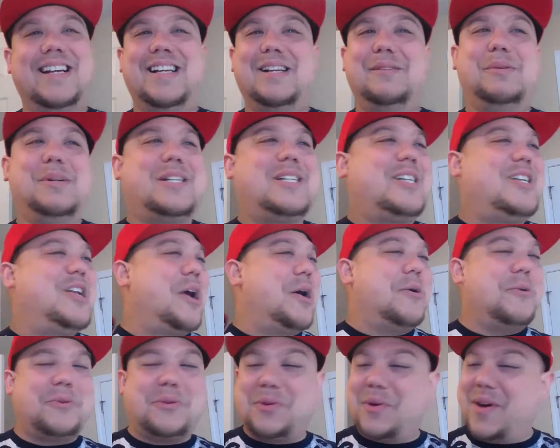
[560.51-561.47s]
He was
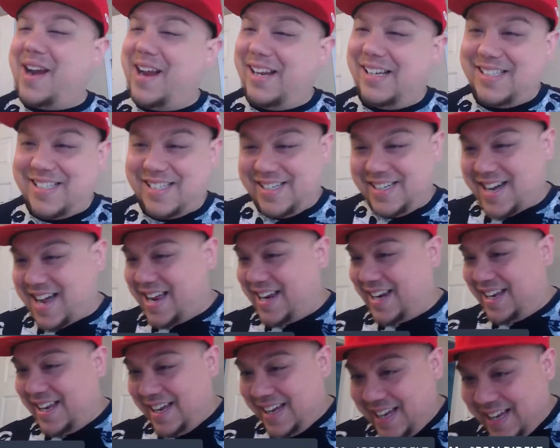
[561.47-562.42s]
so crazy.
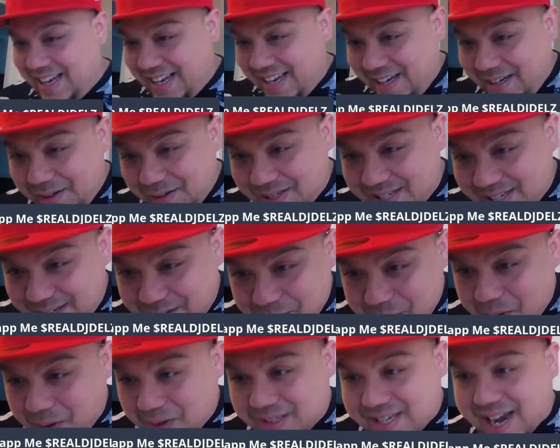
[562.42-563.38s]
Like, he used to
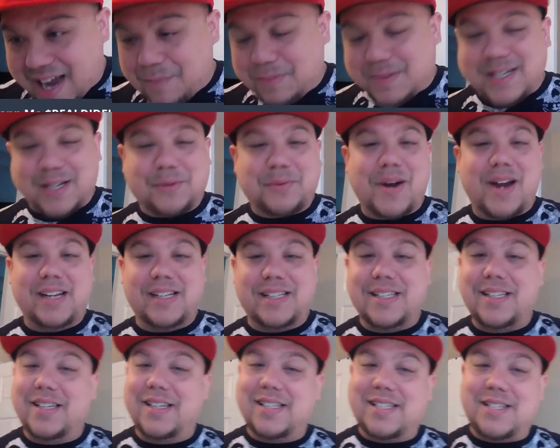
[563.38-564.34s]
do all types of
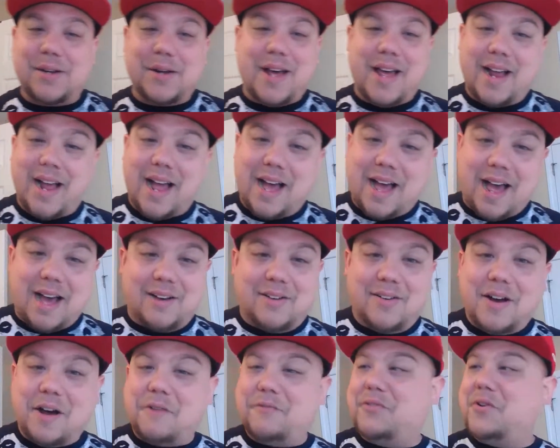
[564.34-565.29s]
craziness. So, like, I
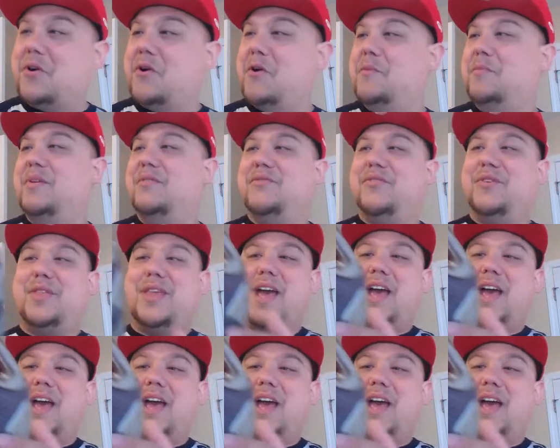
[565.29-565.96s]
love Kobe for